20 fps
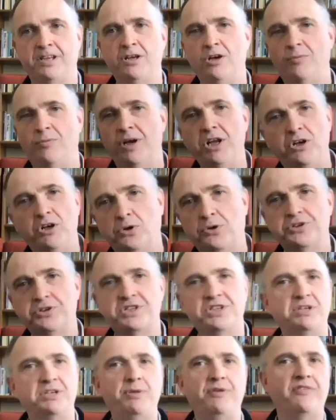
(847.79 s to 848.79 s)
When he calls us
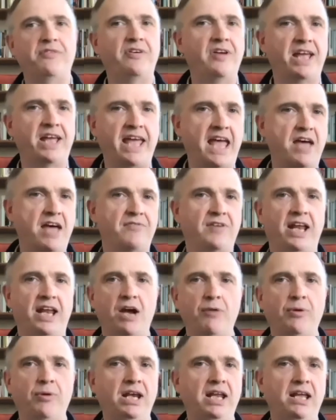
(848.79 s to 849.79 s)
to be very careful how
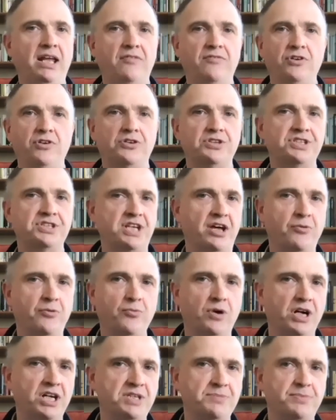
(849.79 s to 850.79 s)
we live, not as
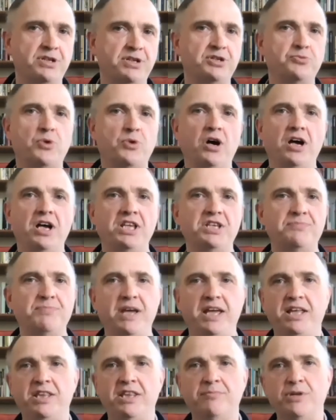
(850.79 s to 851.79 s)
unwise but as wise,
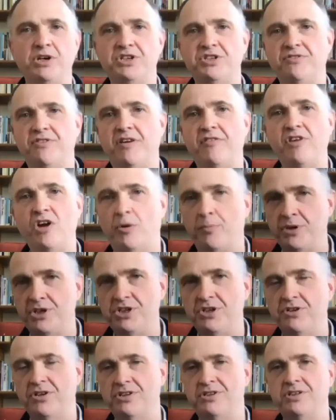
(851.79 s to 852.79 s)
making the most of every
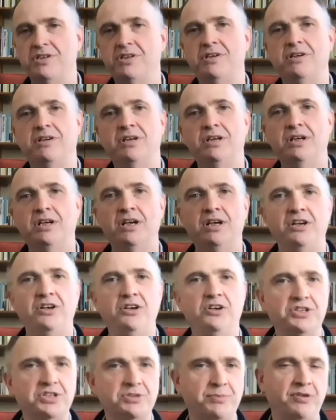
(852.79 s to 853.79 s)
opportunity,
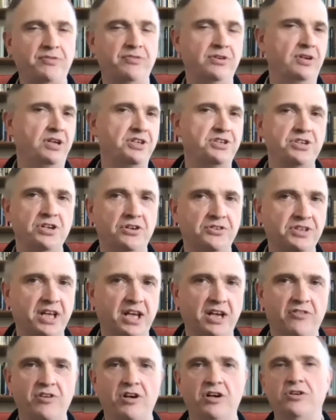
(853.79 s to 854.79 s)
not to be foolish, not to
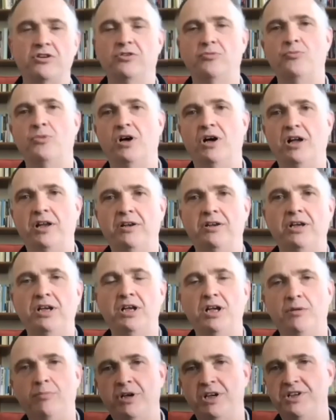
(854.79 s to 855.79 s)
get drunk on wine,
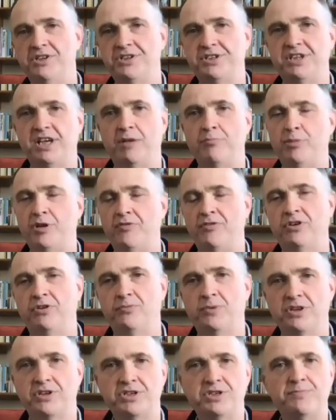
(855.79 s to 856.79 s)
but instead be filled
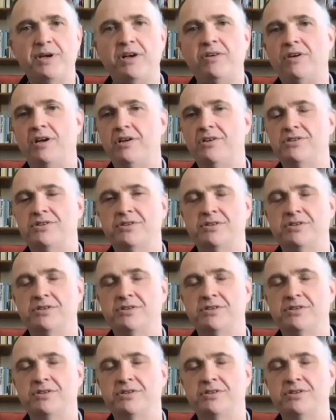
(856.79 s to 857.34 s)
with the Spirit,